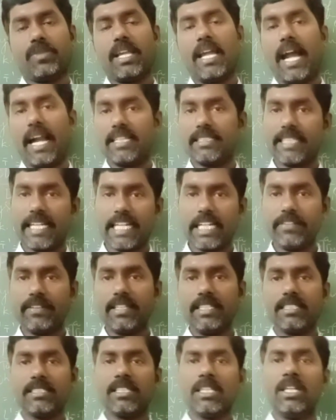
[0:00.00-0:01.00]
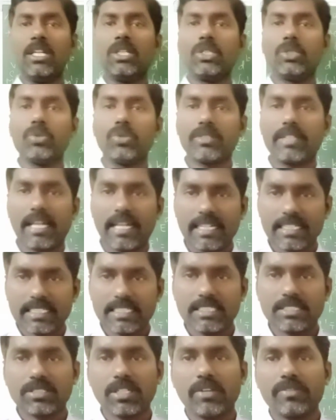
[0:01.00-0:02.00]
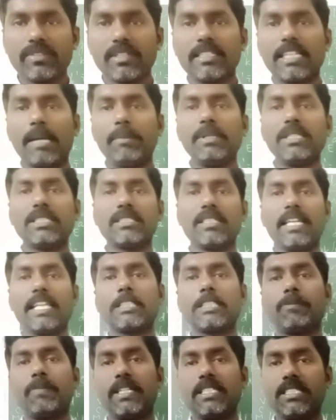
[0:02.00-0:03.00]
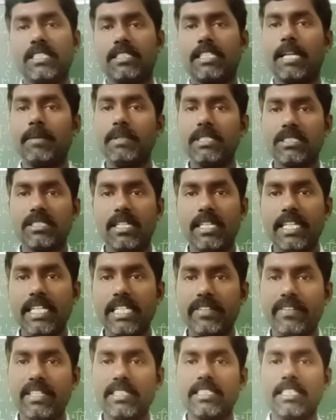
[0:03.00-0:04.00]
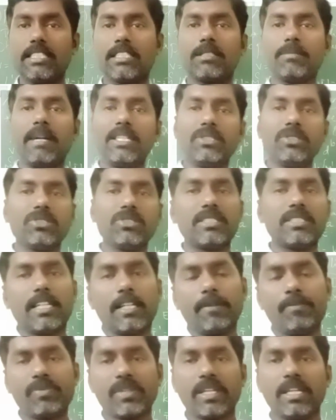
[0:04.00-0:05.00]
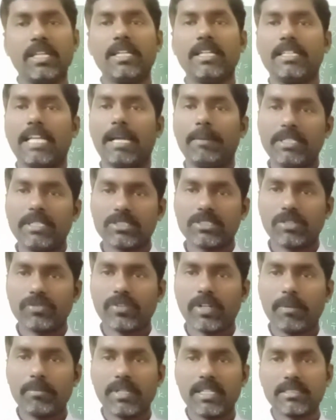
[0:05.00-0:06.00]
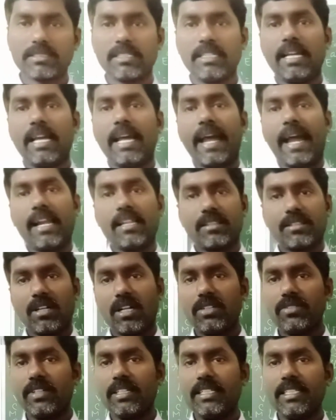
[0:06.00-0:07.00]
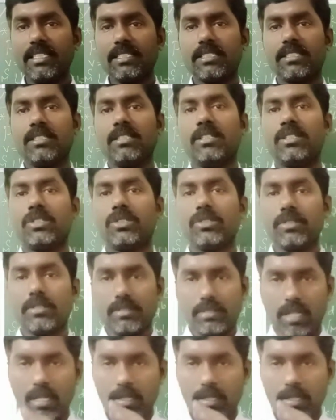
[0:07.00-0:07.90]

And second one is to correctness of the dimensional expression, dimensional equations by use the dimensional formulas. And third one is to